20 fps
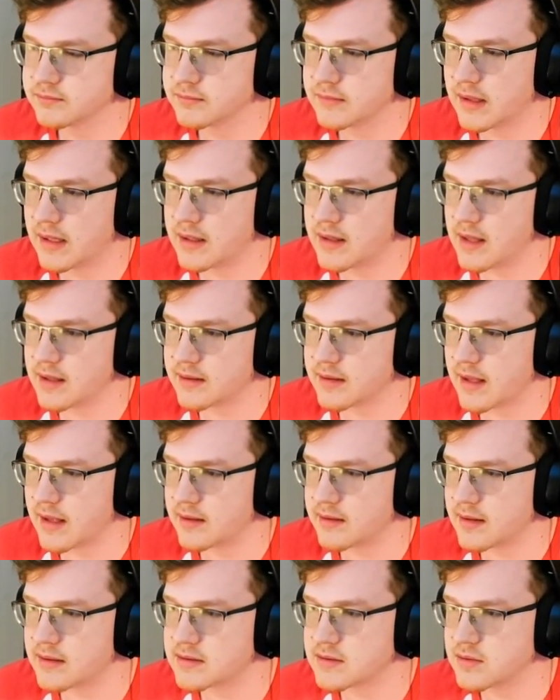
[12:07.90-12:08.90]
I like that.
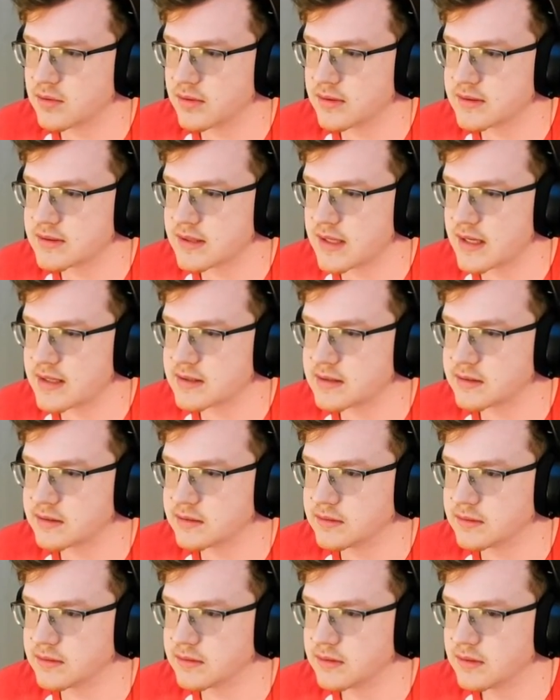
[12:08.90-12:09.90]
That's cool. It's a nice
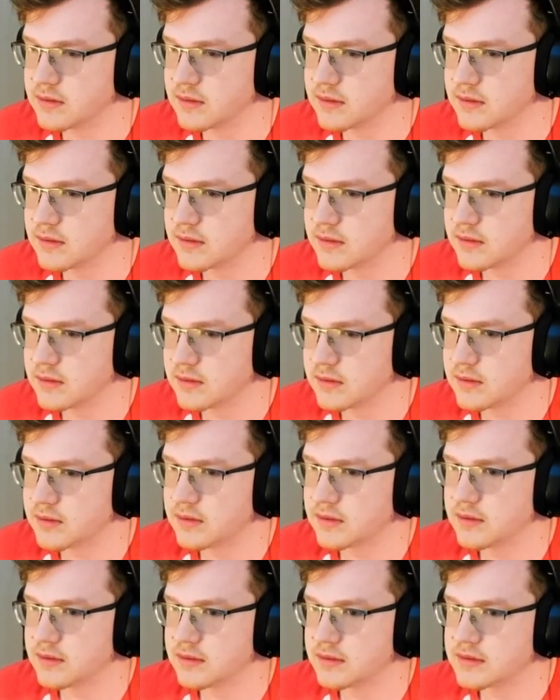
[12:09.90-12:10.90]
little
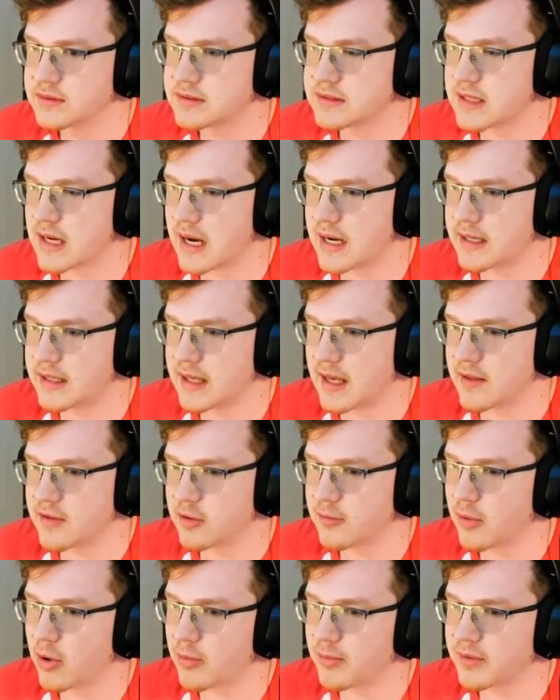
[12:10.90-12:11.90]
tie
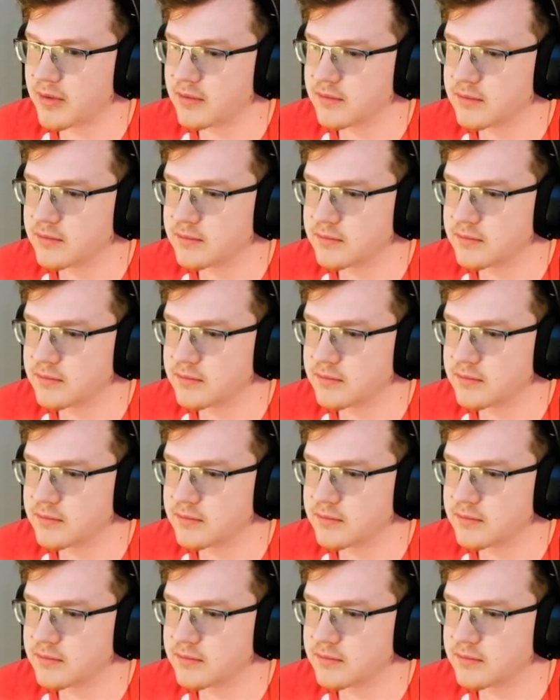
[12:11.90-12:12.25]
together moment.